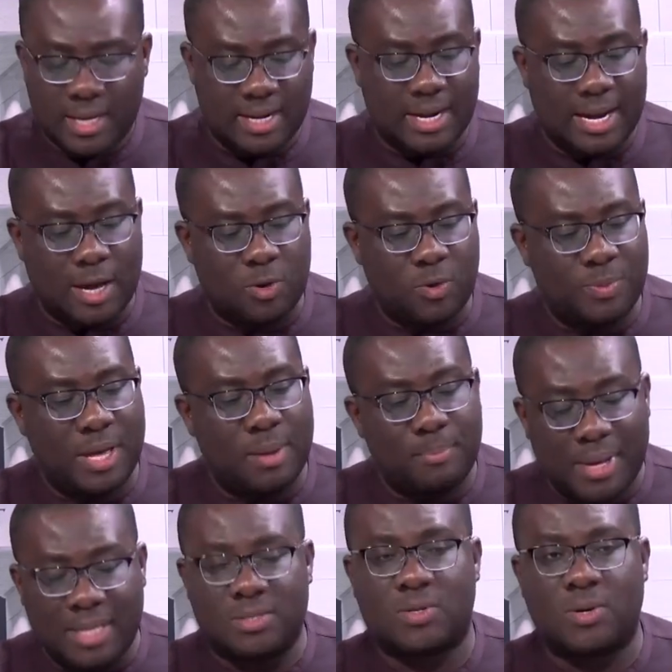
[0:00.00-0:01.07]
Nana Kumia
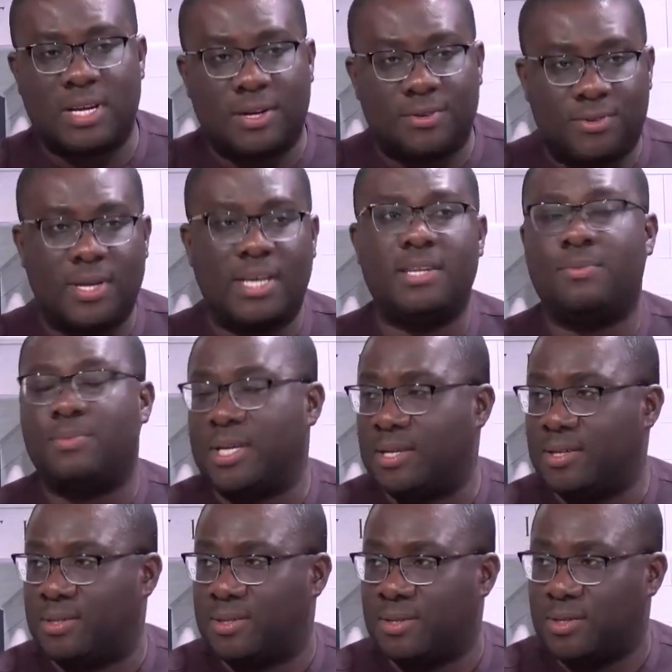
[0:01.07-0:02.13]
mentored and trained me
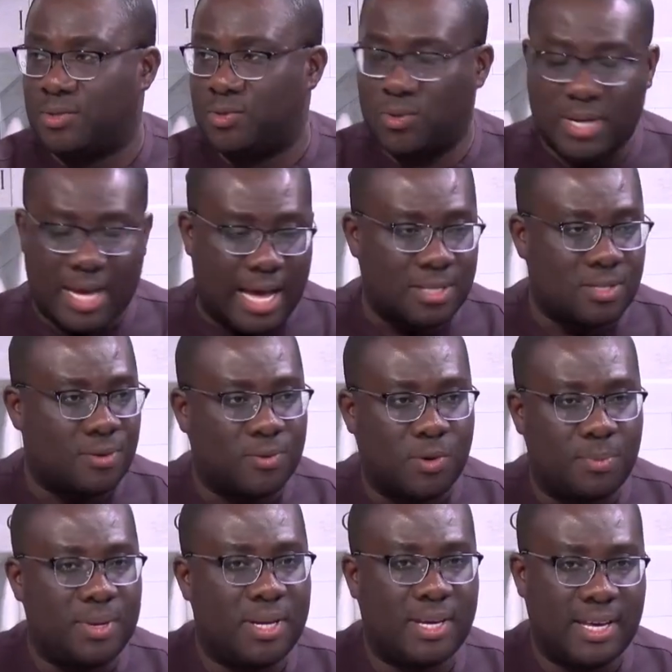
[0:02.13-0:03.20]
through the arts of
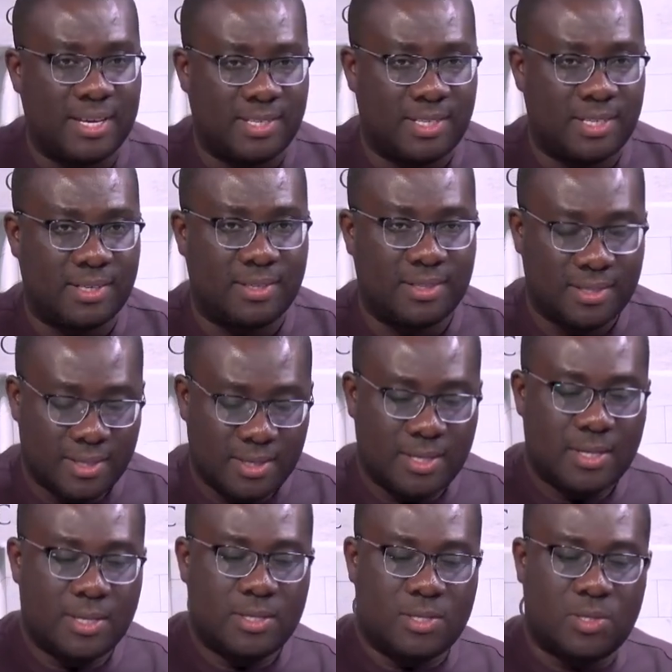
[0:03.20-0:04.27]
communication.
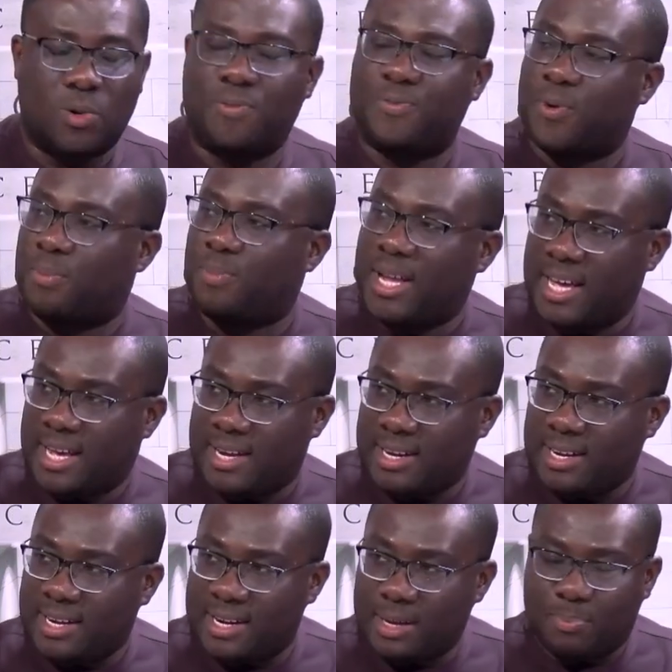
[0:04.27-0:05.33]
So from
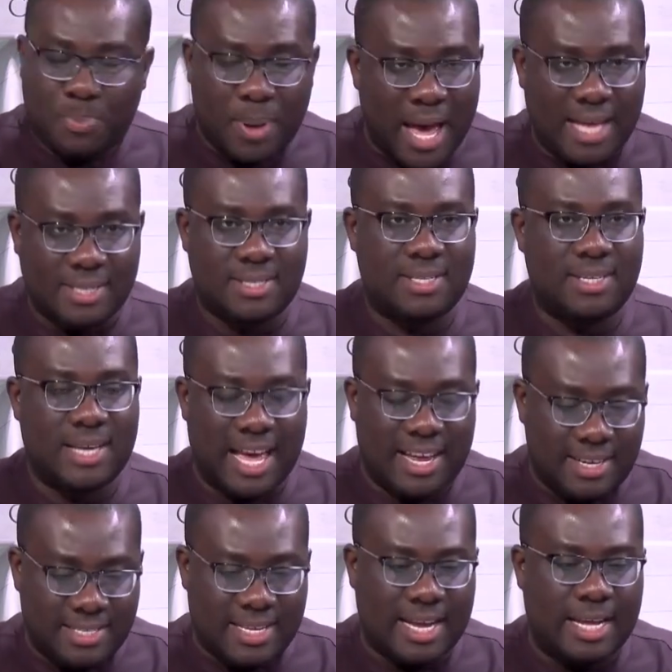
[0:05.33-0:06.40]
there, the party, I
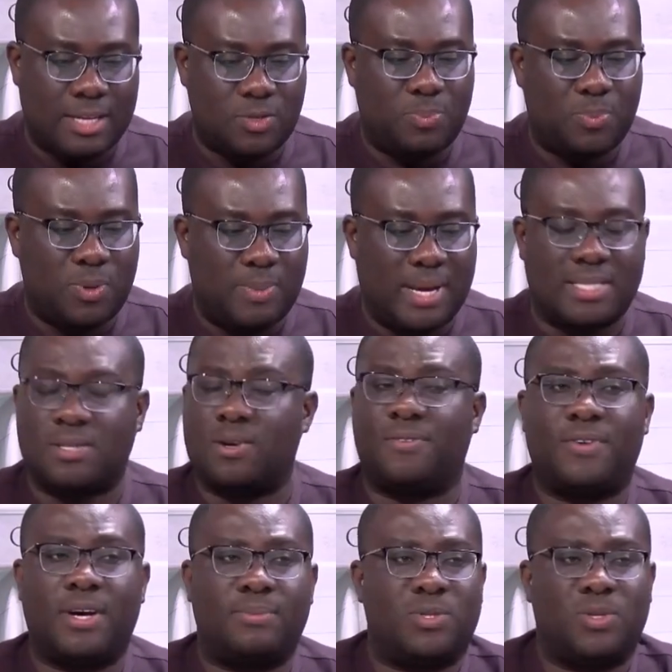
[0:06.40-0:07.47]
decided to put
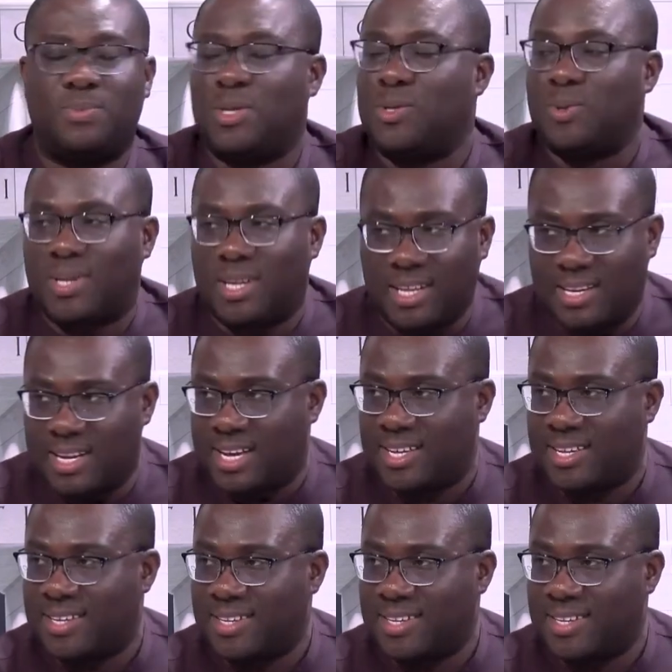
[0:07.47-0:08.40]
myself up to be youth leader.